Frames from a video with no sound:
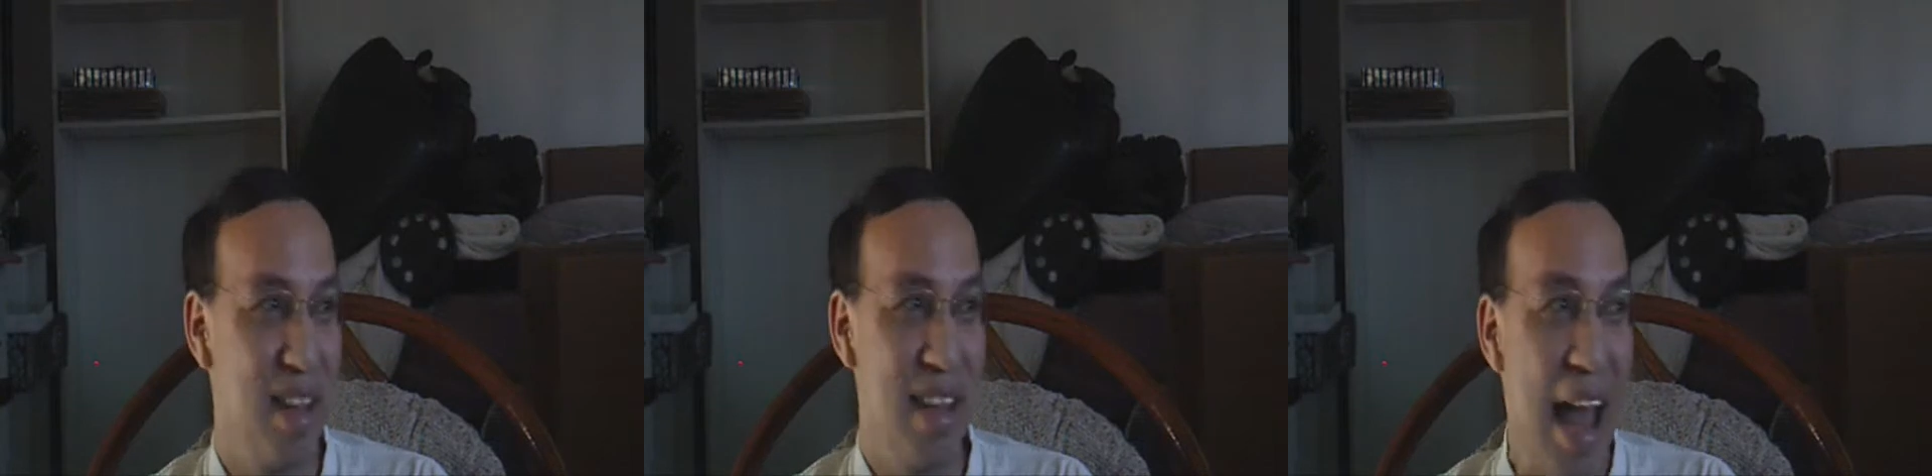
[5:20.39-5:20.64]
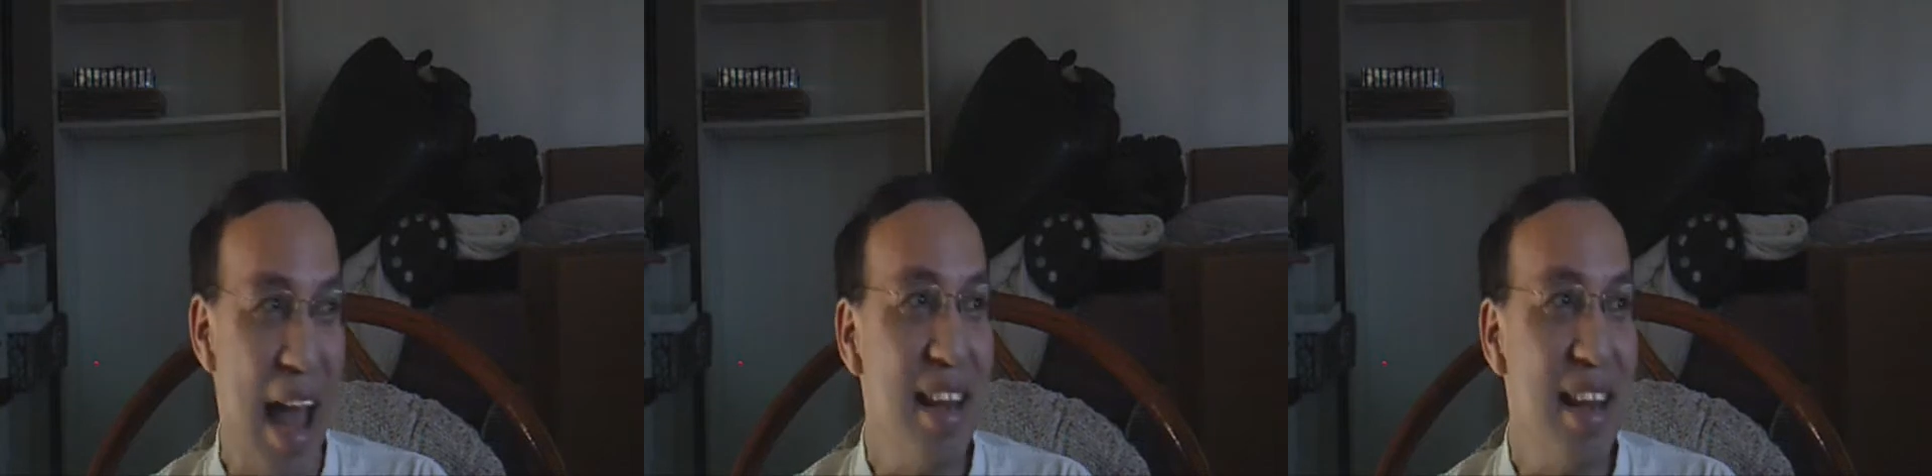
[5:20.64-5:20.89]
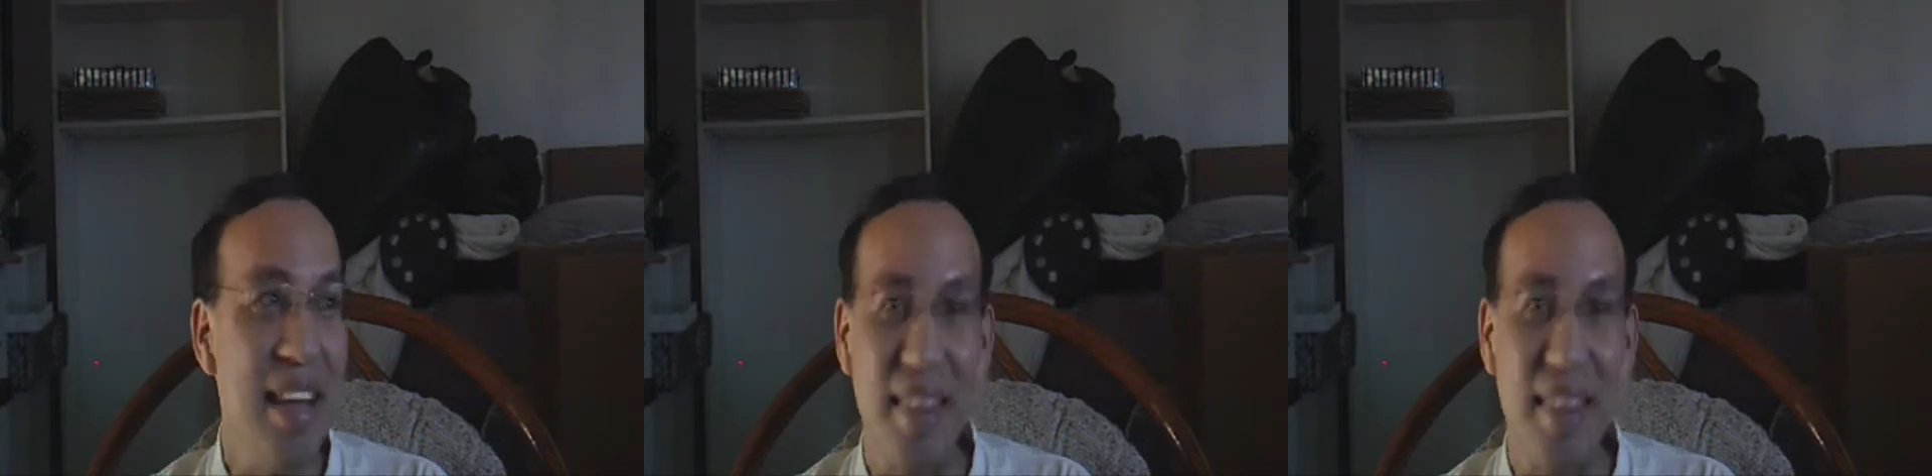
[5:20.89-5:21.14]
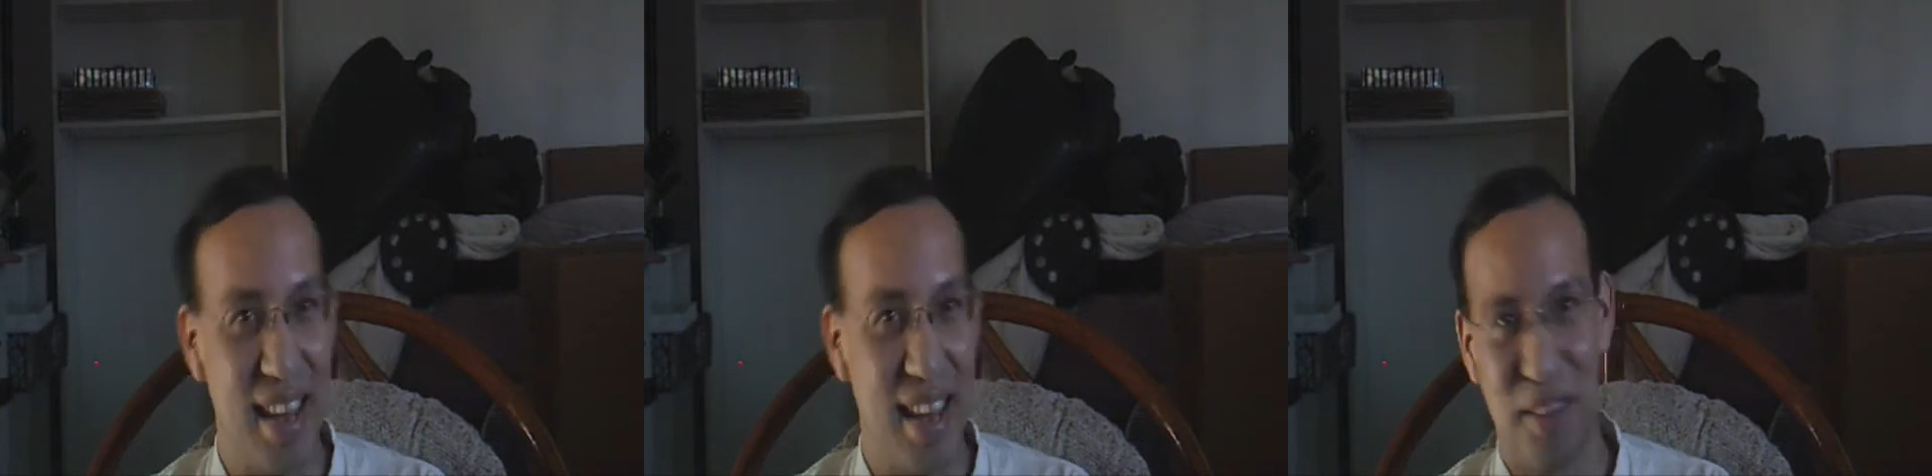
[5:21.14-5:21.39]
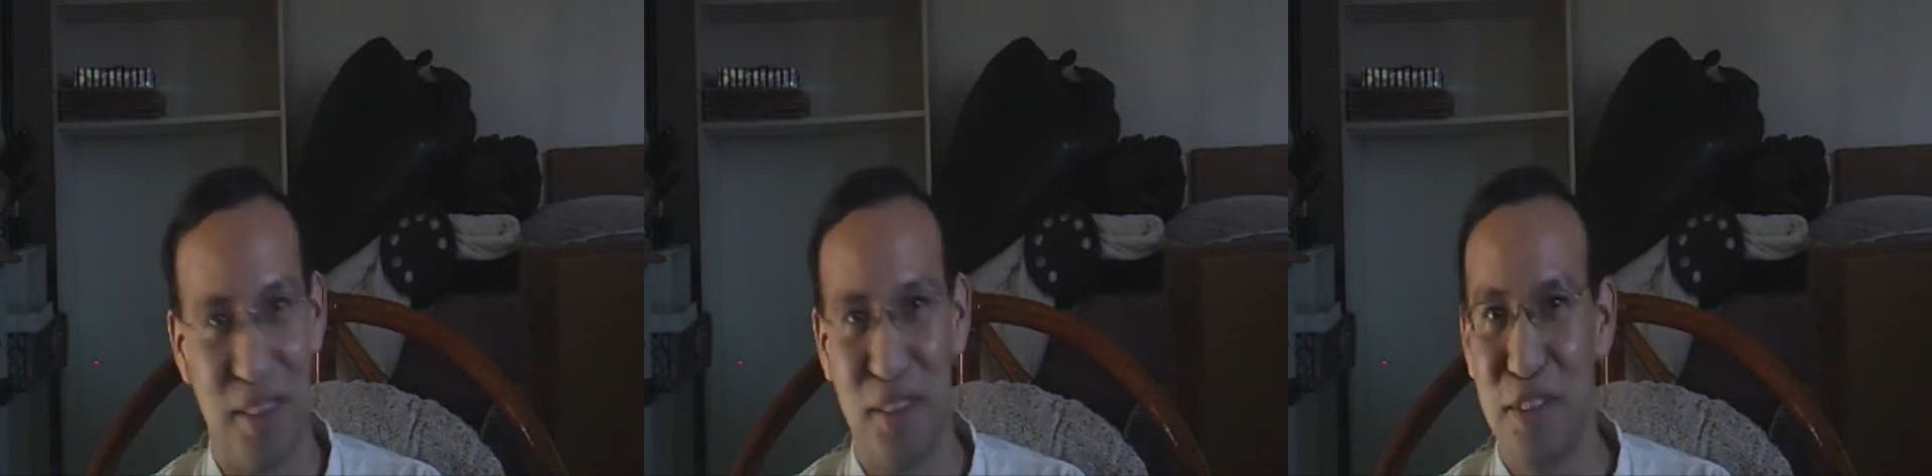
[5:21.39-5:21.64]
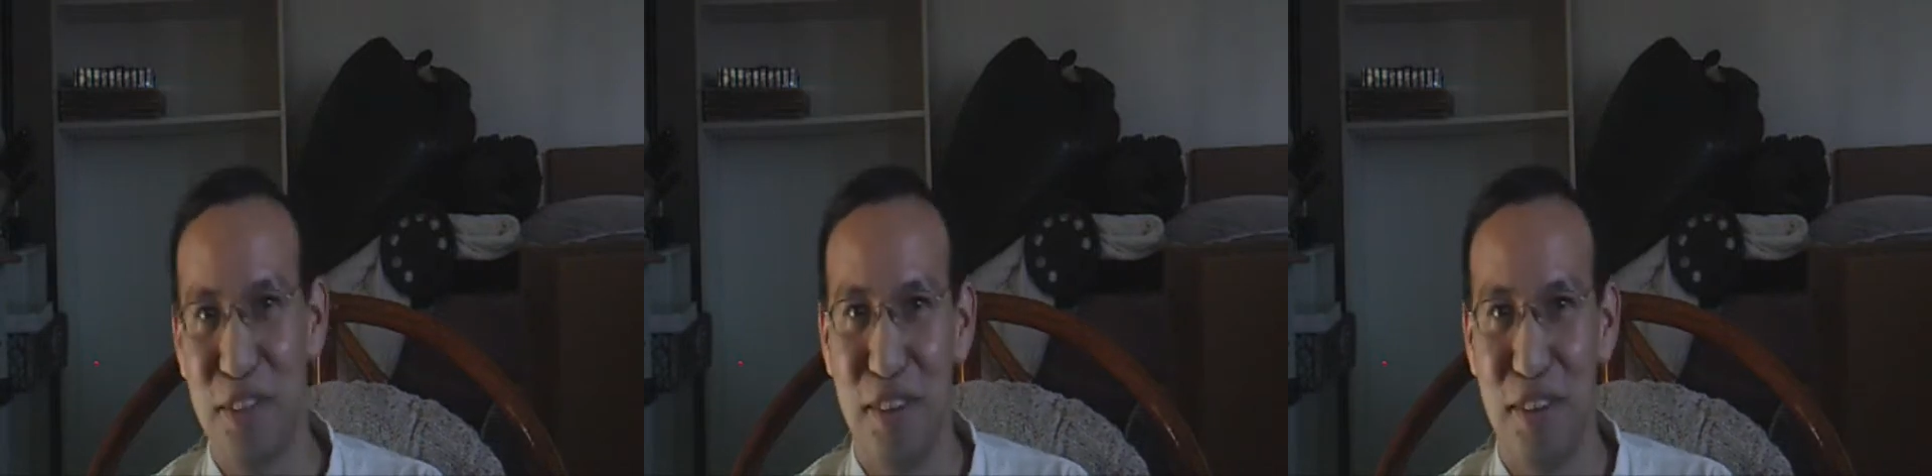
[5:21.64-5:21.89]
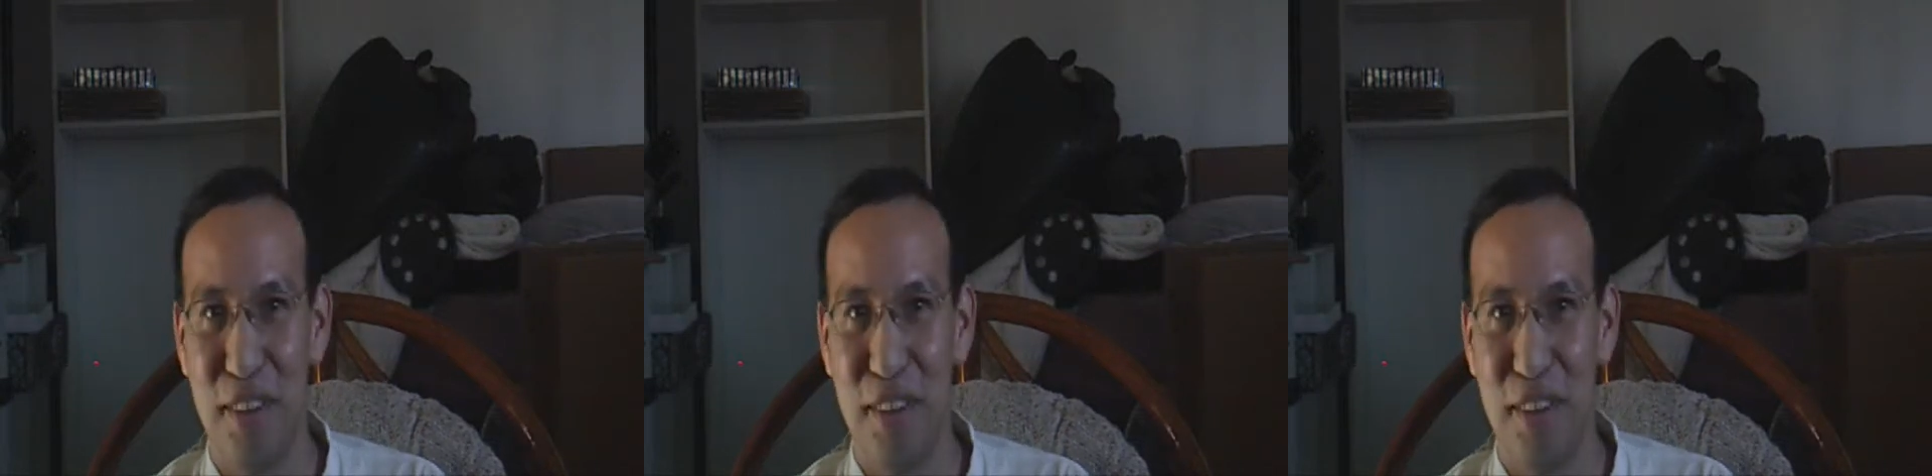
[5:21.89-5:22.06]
in anything else.